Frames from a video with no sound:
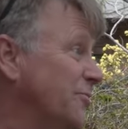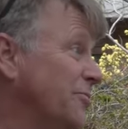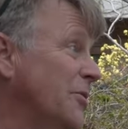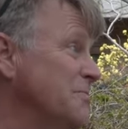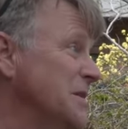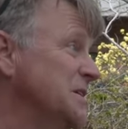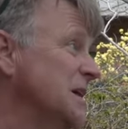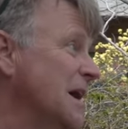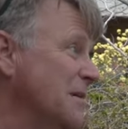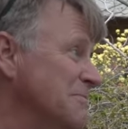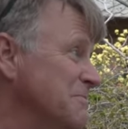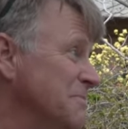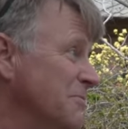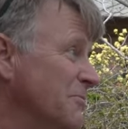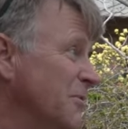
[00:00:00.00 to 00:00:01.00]
from the time
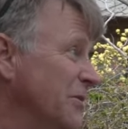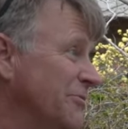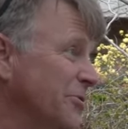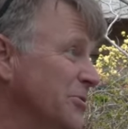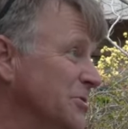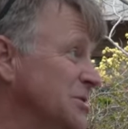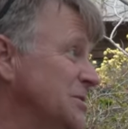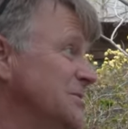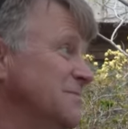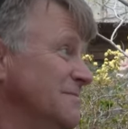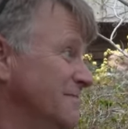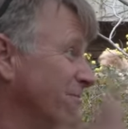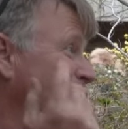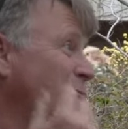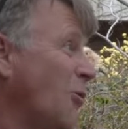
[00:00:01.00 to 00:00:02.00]
we first
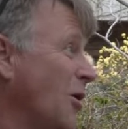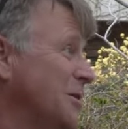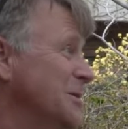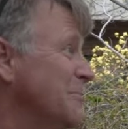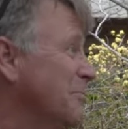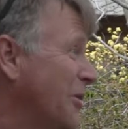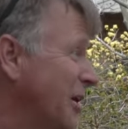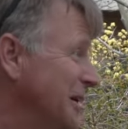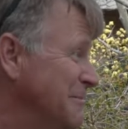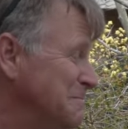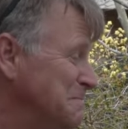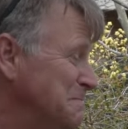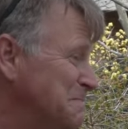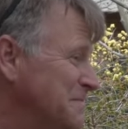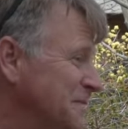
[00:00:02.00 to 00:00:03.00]
walked upright.
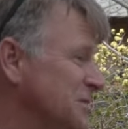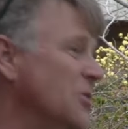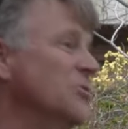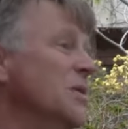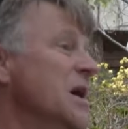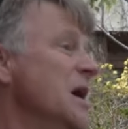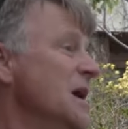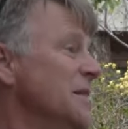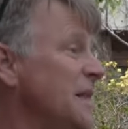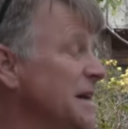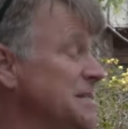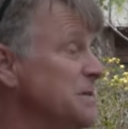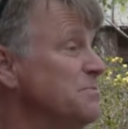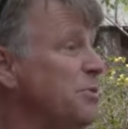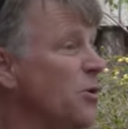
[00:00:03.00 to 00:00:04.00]
So sure.
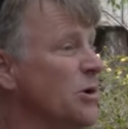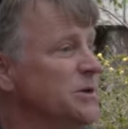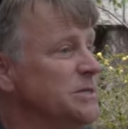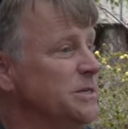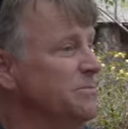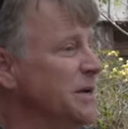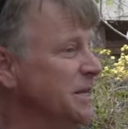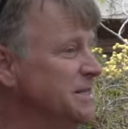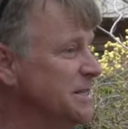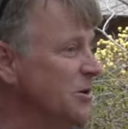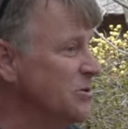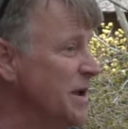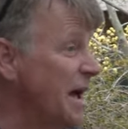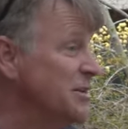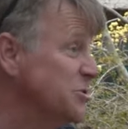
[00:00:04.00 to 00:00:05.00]
that's important to me.
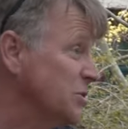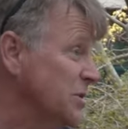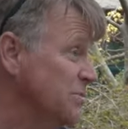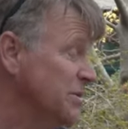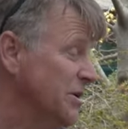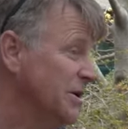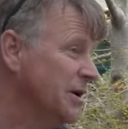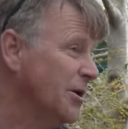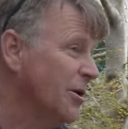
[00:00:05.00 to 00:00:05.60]
So natural community